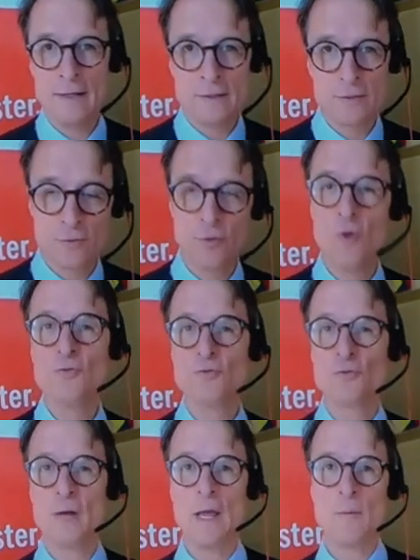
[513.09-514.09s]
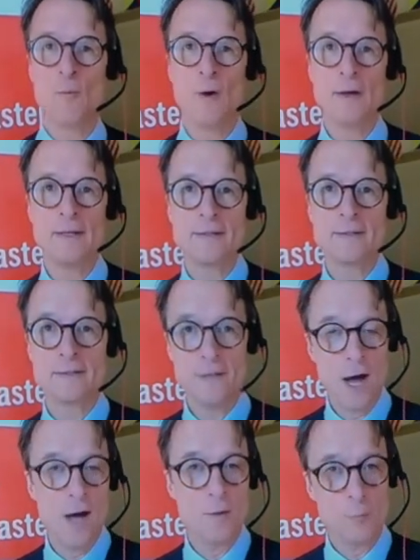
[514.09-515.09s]
is grocery and what is
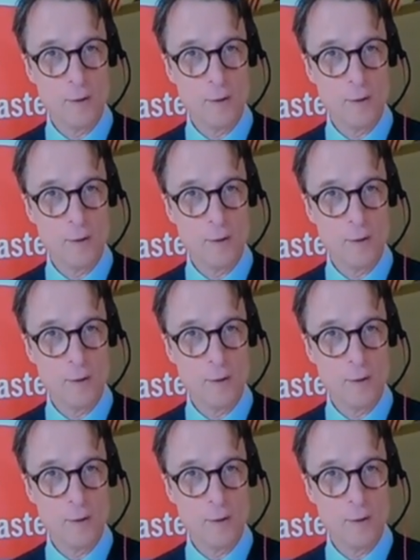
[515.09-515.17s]
not,